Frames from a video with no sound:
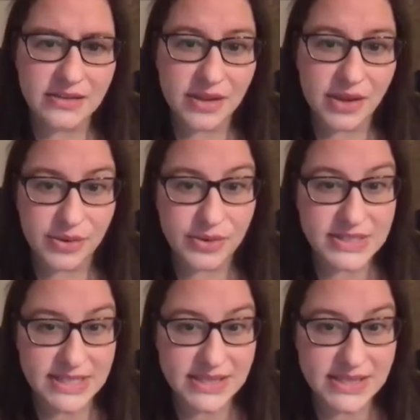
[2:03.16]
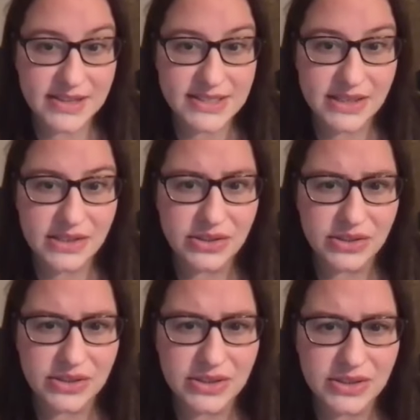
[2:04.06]
though, as he turns to
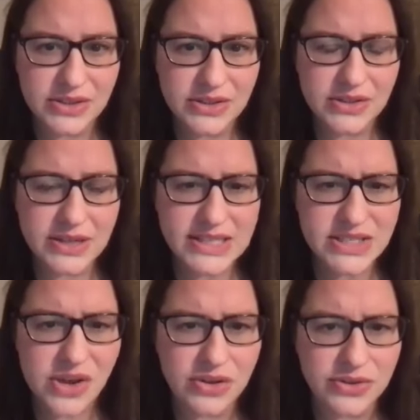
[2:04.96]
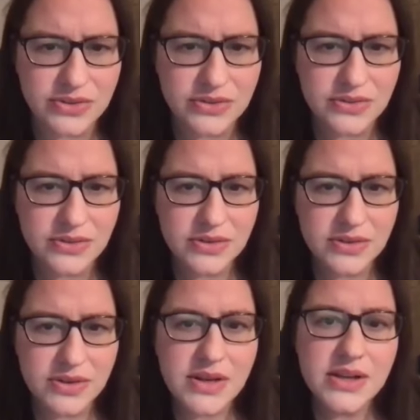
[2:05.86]
look, it's gone.
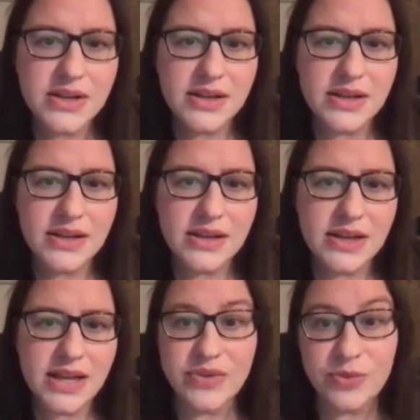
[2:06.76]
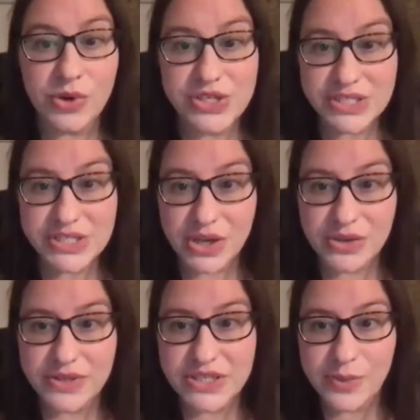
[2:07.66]
Evan wanders
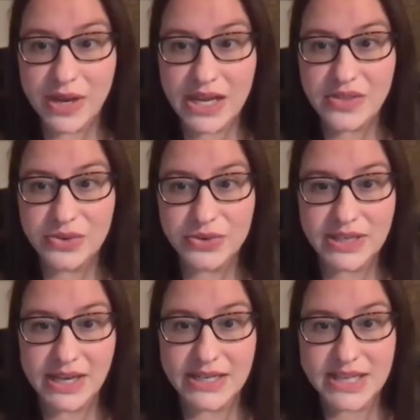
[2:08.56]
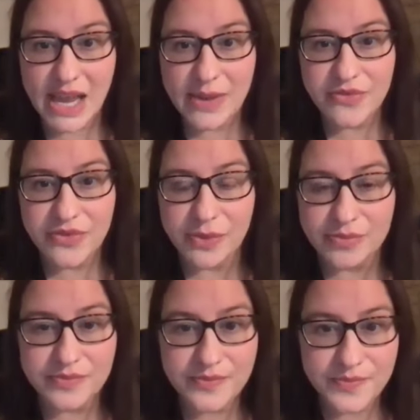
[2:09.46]
over to where he thought the light came
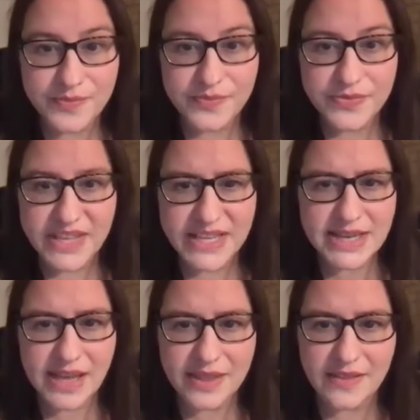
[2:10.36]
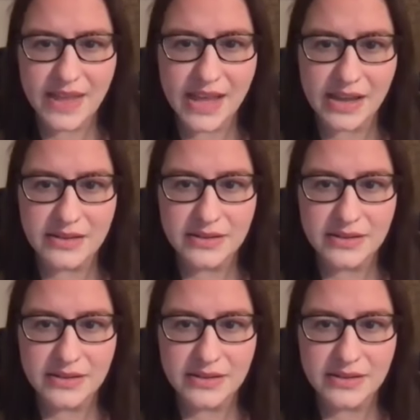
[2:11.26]
from. There's nothing there.